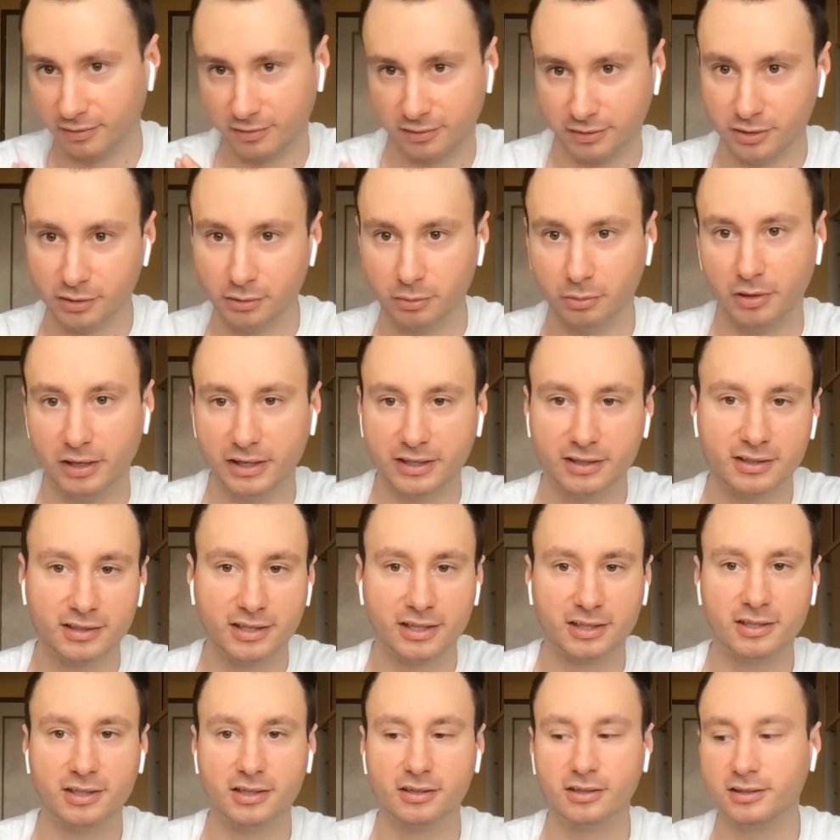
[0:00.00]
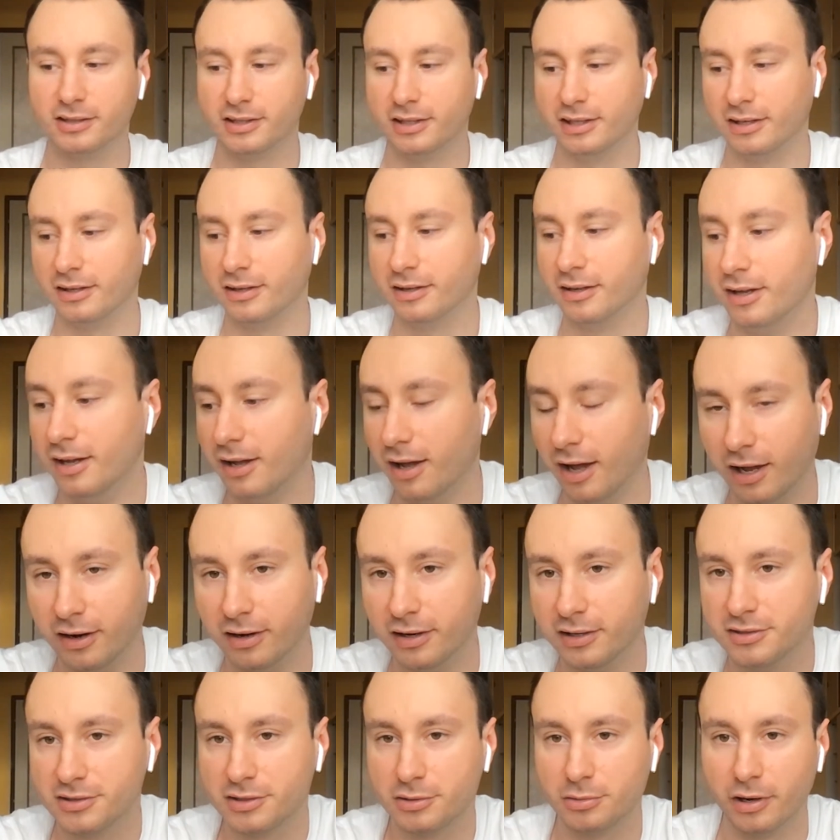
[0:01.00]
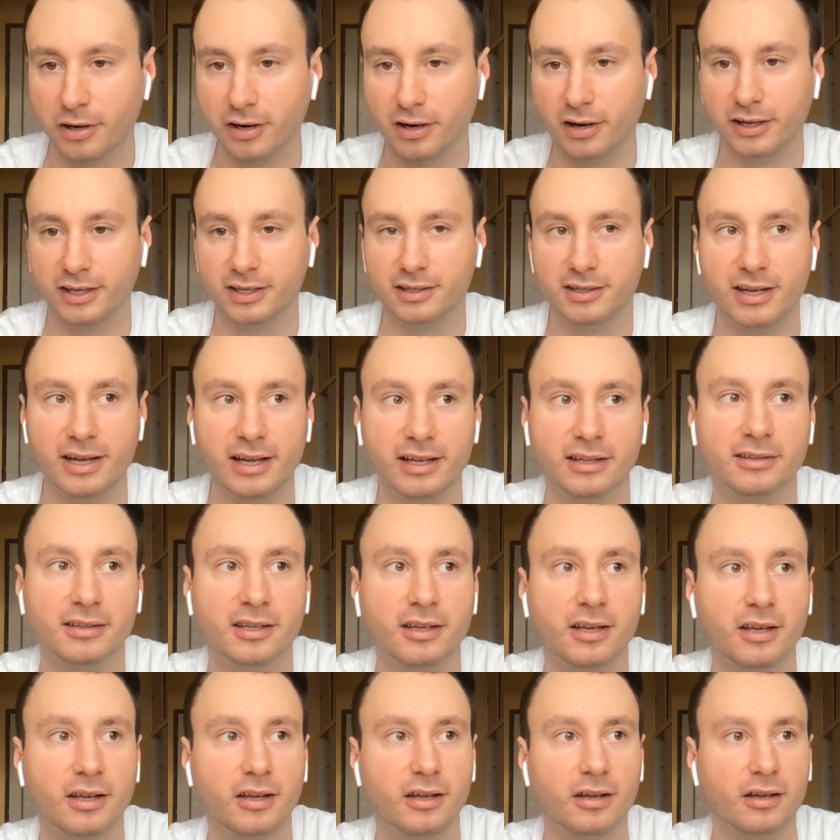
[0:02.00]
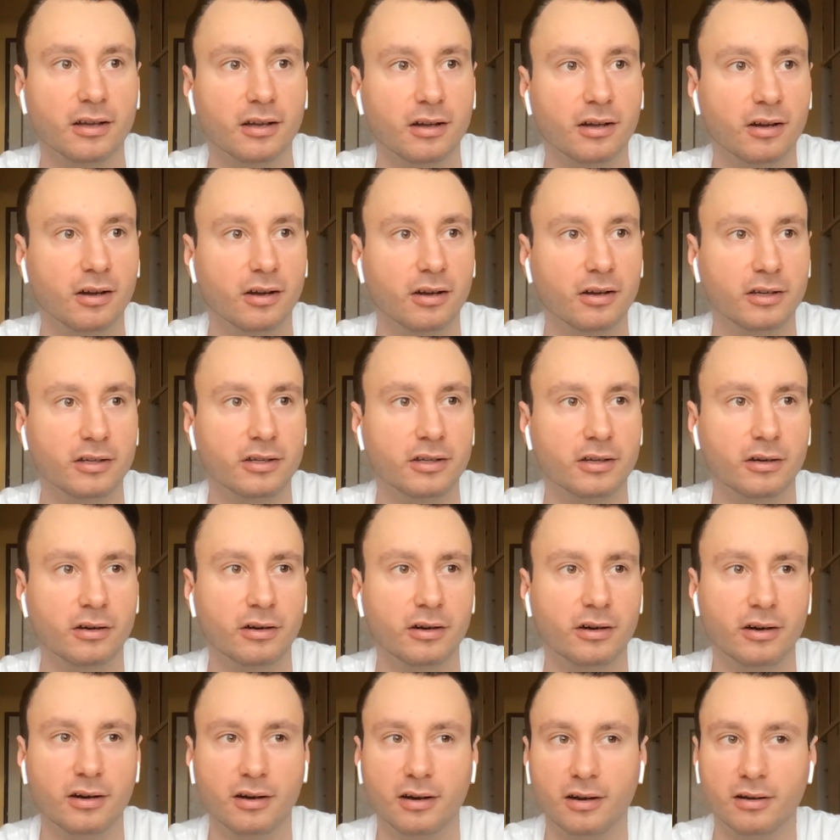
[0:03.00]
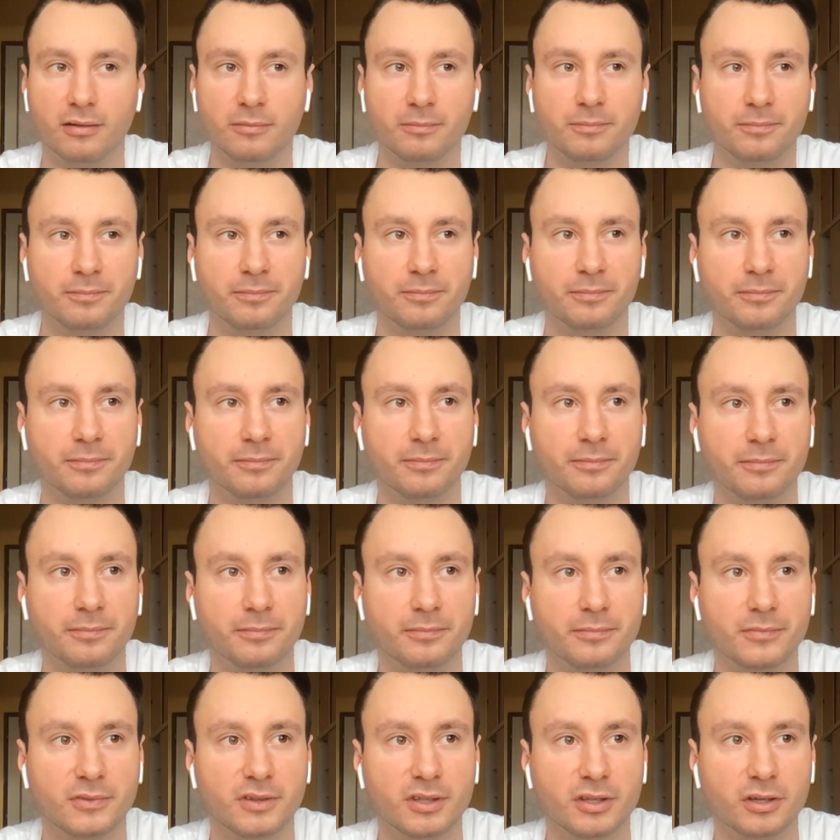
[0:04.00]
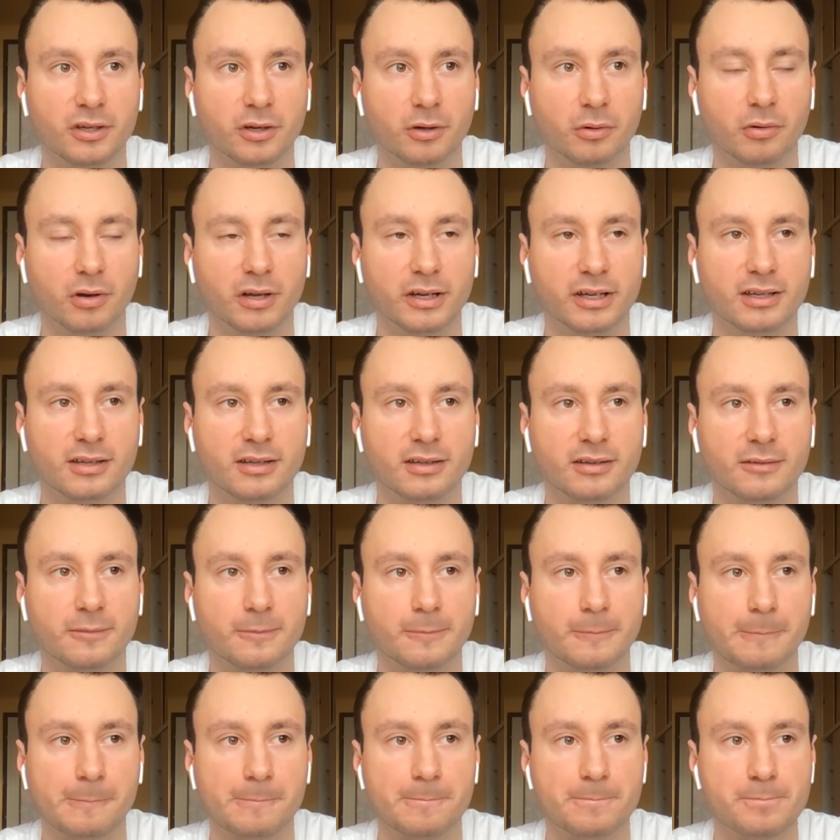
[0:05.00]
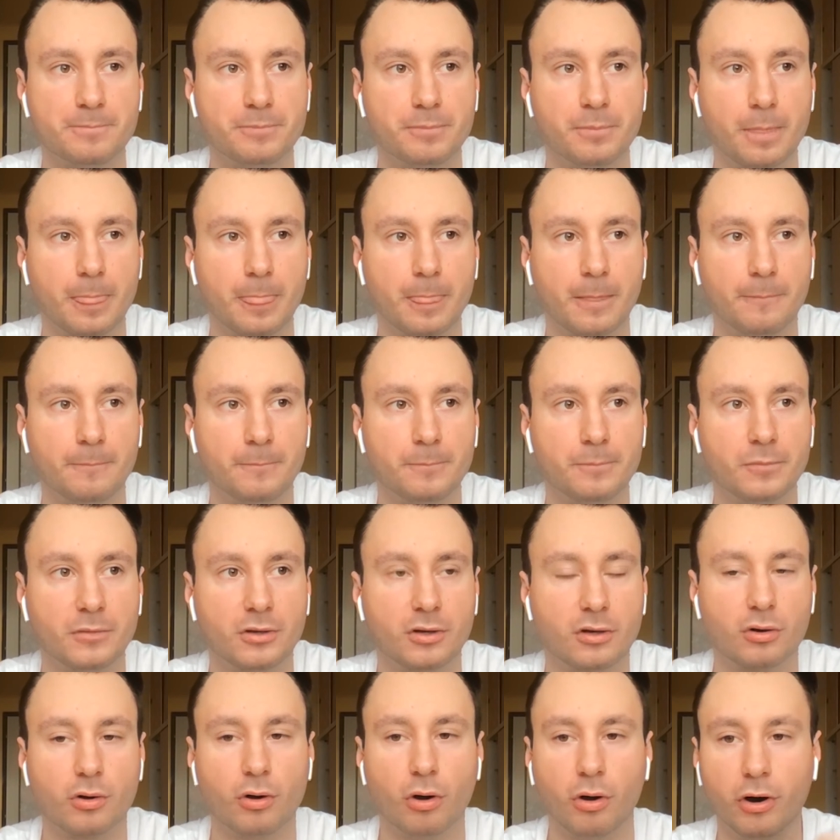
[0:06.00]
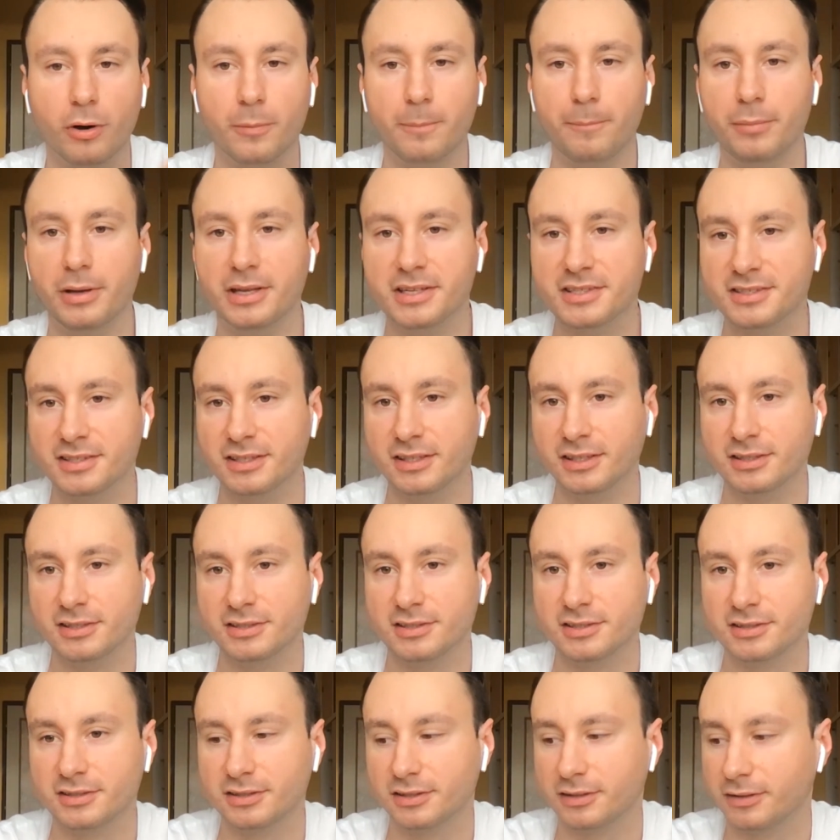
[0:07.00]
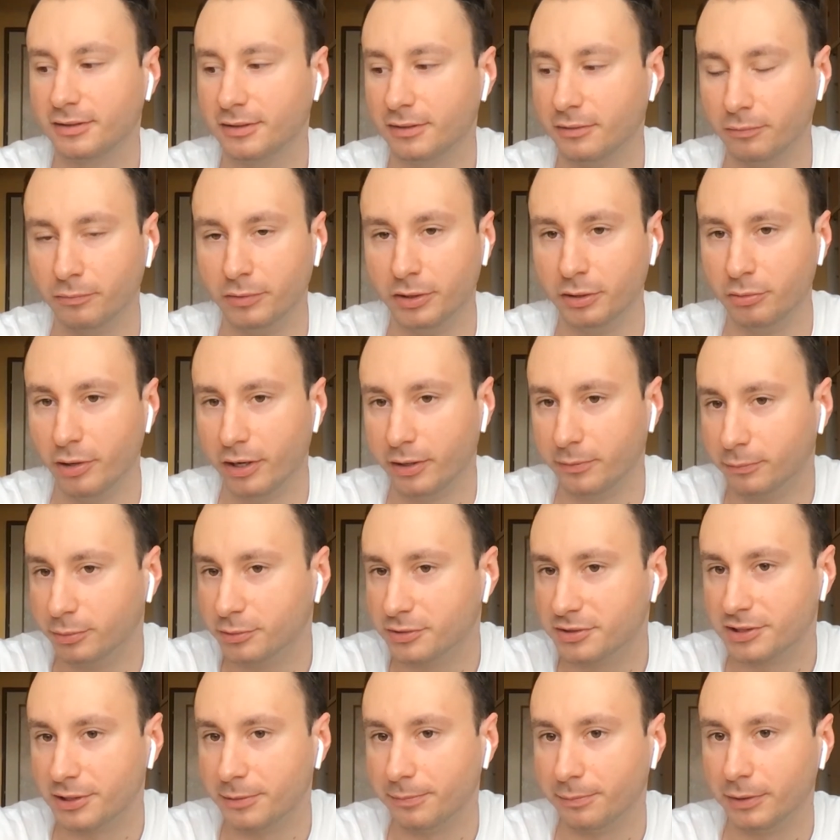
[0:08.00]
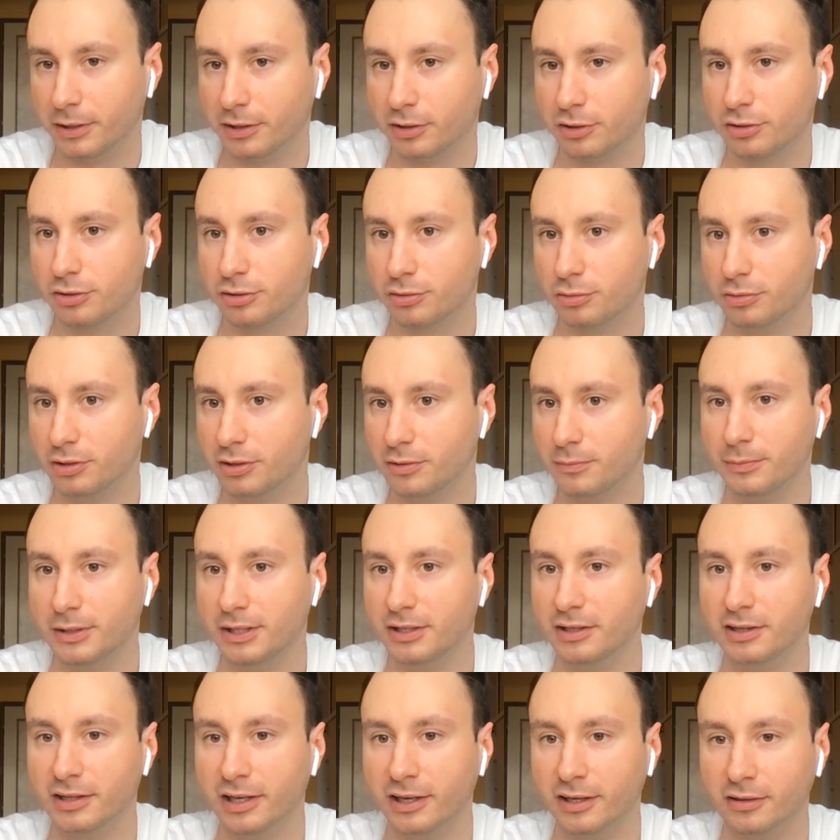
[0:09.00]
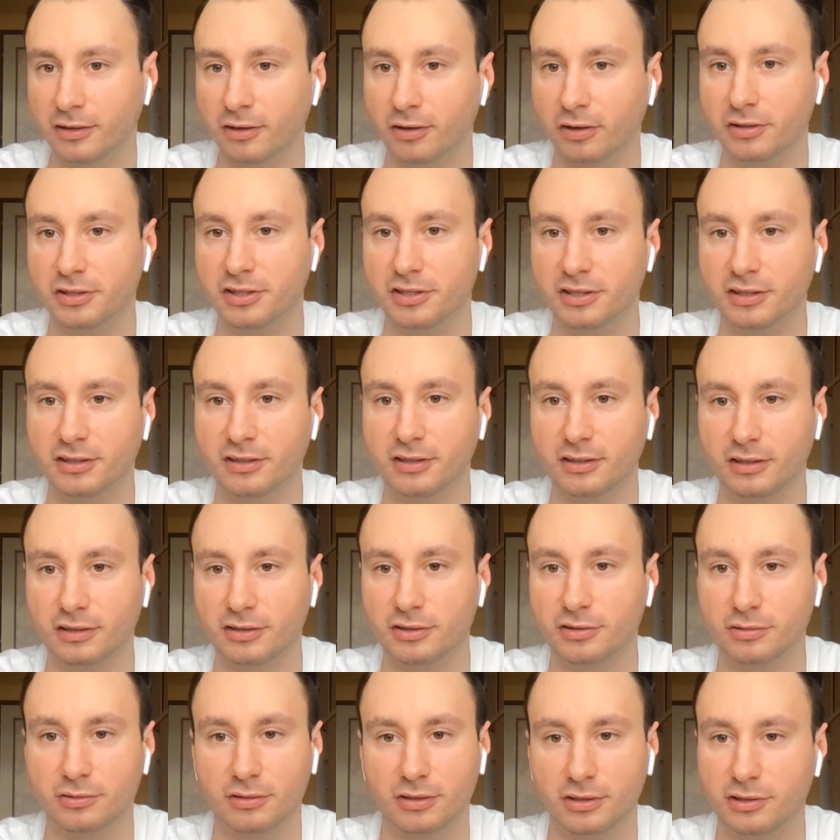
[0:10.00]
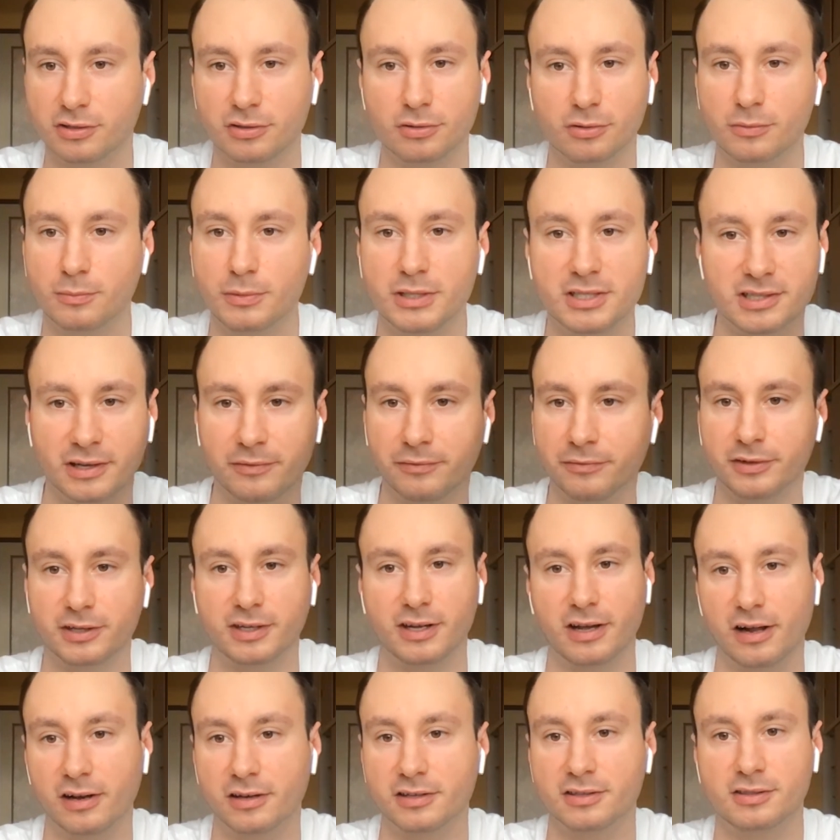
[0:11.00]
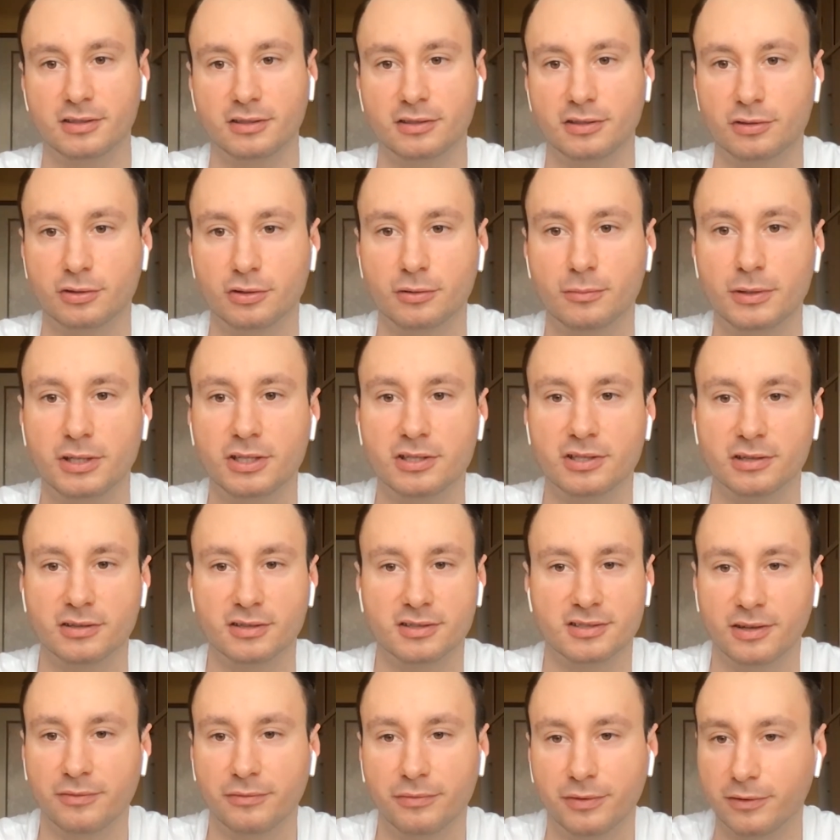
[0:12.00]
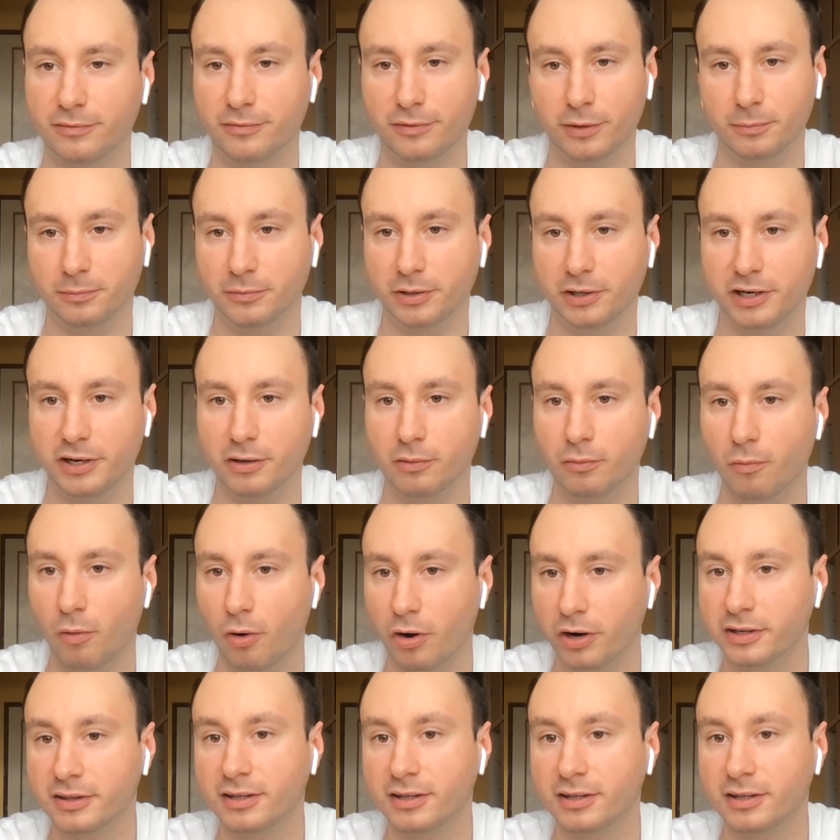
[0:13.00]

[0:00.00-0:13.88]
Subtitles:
like a technical thing. Unless you are like that, your like core business when you are bootstrapping shouldn't be the technology. It should be something else. It should be something from the real world,